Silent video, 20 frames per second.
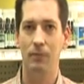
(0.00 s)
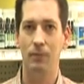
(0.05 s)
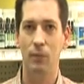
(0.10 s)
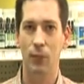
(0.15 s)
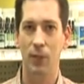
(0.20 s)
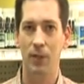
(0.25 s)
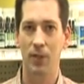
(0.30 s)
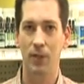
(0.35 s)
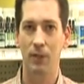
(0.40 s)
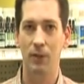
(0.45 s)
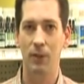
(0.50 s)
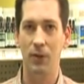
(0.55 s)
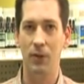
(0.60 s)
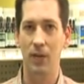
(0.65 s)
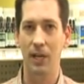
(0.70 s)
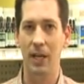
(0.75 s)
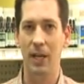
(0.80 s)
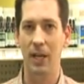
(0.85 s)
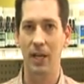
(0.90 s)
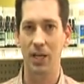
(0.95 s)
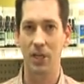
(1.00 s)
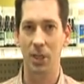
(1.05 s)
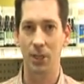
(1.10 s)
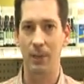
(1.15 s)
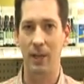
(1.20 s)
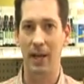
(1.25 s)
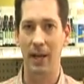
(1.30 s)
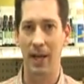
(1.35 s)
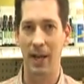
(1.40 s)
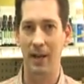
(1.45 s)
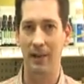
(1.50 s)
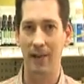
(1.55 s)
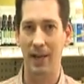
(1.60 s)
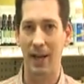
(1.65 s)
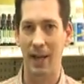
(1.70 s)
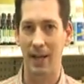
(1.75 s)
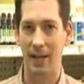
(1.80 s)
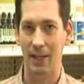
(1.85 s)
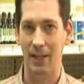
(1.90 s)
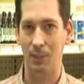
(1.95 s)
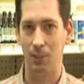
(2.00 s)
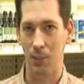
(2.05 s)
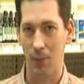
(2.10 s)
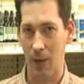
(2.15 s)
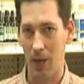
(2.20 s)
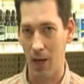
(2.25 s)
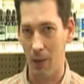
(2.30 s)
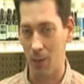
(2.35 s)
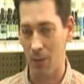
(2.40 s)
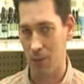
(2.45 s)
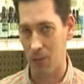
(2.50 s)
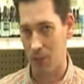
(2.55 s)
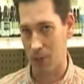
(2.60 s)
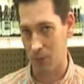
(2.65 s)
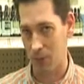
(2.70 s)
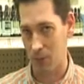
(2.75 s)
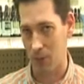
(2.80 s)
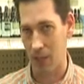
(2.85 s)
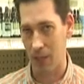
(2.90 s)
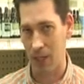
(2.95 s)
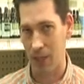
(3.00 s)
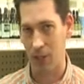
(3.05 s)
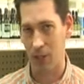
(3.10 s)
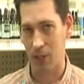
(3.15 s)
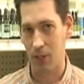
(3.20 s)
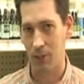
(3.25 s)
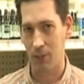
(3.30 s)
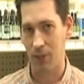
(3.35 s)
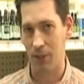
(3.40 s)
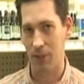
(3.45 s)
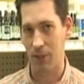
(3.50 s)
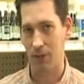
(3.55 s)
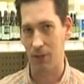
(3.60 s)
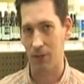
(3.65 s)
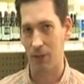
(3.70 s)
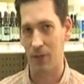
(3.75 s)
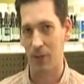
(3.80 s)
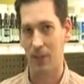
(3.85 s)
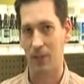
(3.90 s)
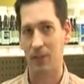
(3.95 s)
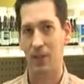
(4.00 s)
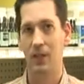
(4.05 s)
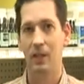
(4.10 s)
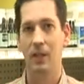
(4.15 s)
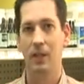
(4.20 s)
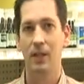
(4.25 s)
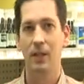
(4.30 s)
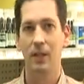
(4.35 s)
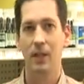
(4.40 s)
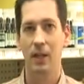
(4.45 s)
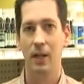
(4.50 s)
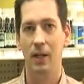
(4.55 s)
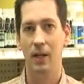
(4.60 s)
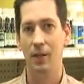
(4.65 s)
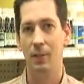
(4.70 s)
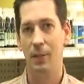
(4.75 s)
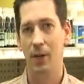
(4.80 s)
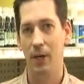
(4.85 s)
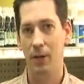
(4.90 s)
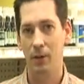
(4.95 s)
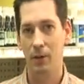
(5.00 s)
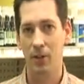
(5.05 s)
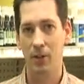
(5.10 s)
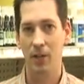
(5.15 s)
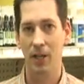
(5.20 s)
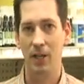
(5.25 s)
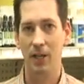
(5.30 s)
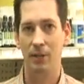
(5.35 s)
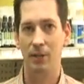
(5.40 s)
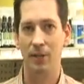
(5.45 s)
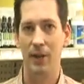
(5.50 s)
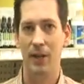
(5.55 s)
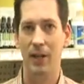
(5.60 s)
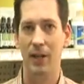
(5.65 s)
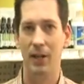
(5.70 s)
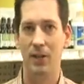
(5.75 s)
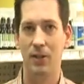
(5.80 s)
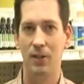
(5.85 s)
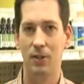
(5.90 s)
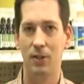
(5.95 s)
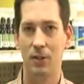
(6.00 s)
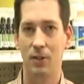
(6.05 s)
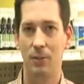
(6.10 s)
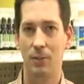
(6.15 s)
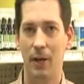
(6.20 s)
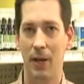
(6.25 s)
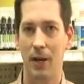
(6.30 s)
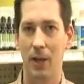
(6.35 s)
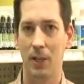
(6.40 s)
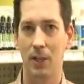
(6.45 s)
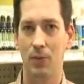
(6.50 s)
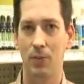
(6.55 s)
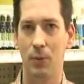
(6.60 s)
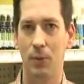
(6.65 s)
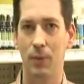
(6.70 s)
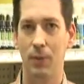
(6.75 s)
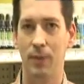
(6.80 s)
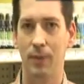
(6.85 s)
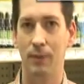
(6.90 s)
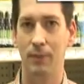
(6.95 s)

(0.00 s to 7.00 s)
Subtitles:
Within a few days, you may have acne problems if you're taking too much of this. Other side effects are the possible